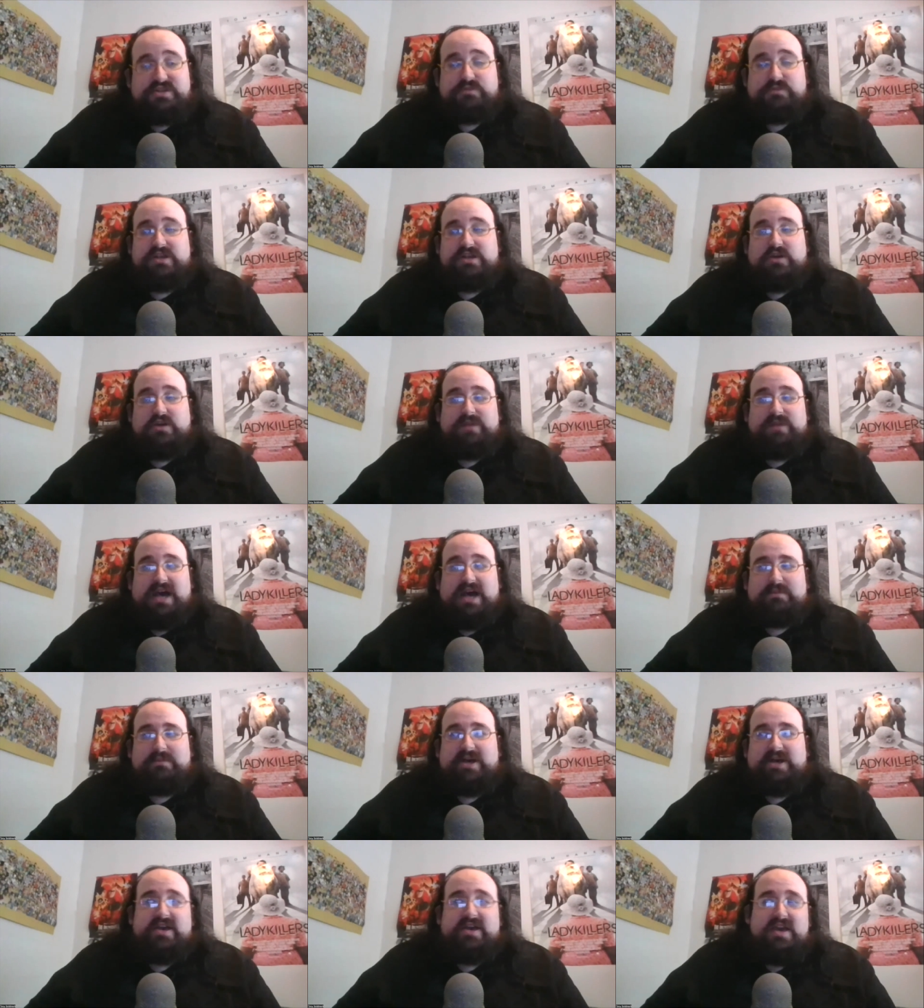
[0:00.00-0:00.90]
with
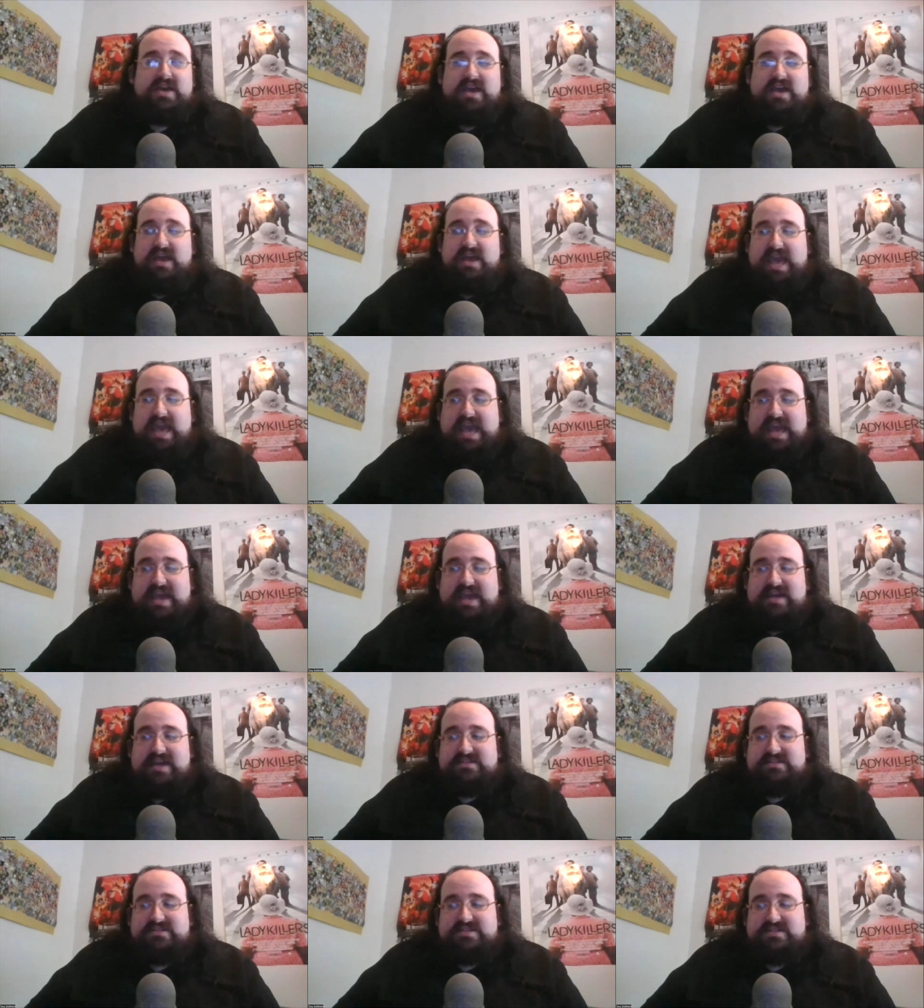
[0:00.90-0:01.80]
Obama.
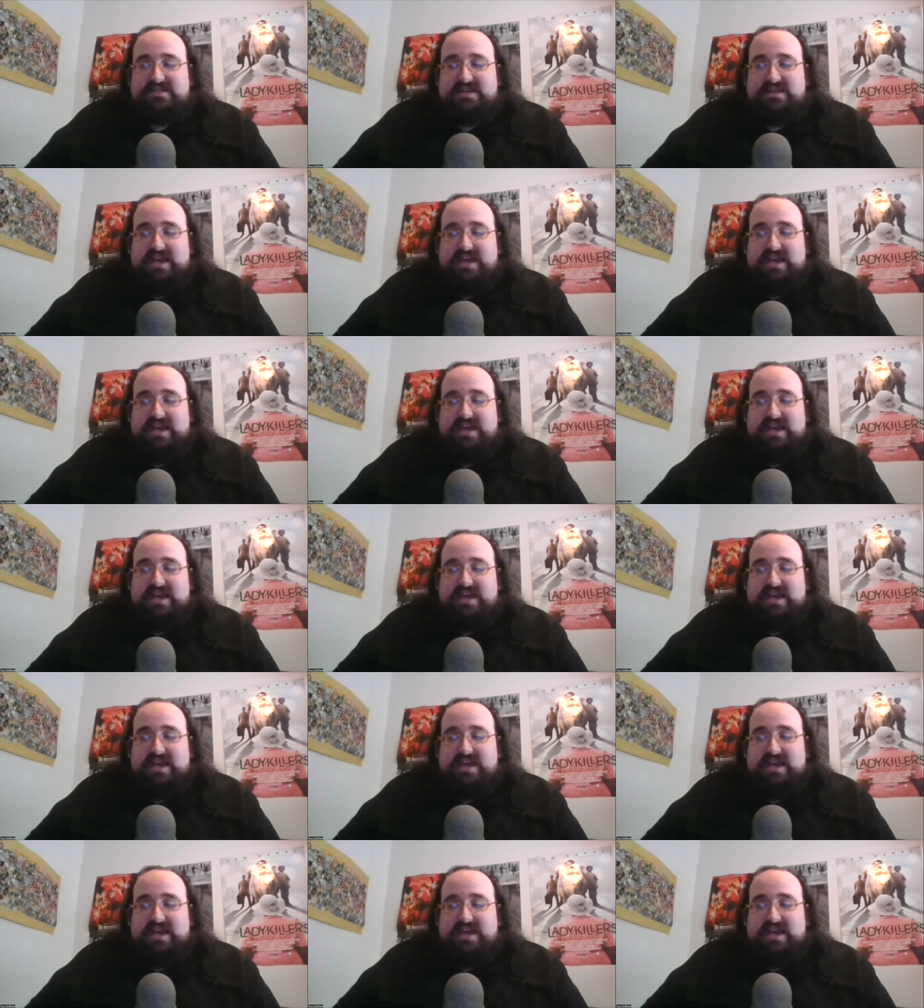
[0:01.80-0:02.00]
And